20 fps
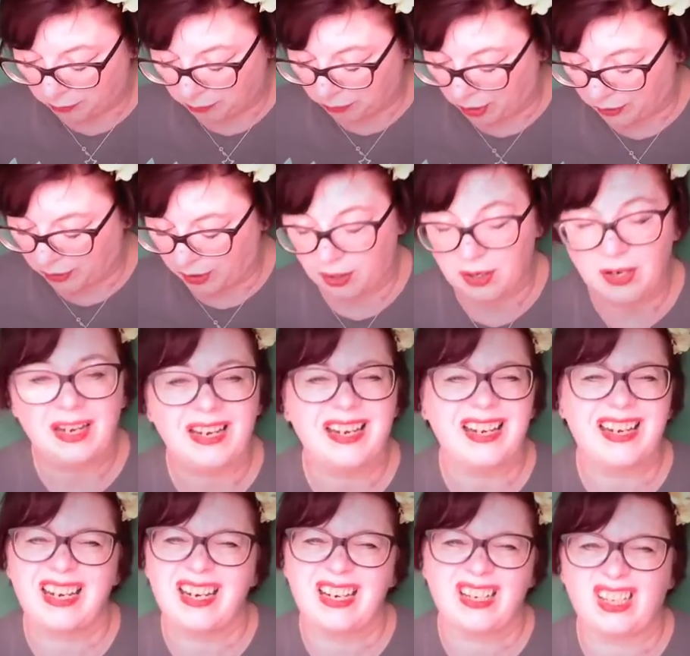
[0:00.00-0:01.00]
brother.
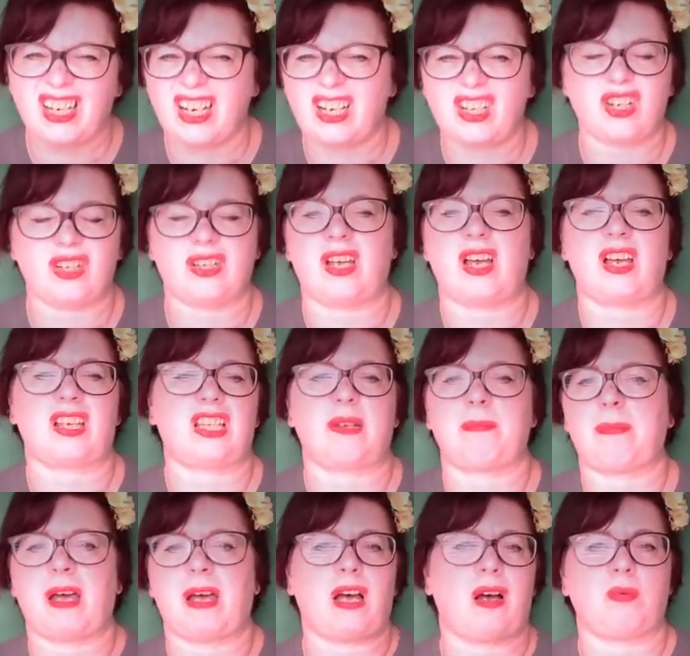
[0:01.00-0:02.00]
He teaches us
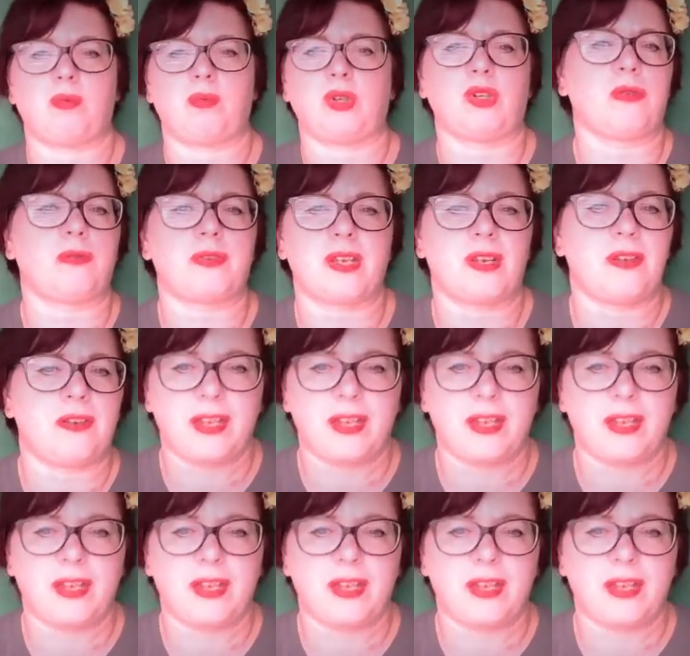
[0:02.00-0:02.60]
about wolves and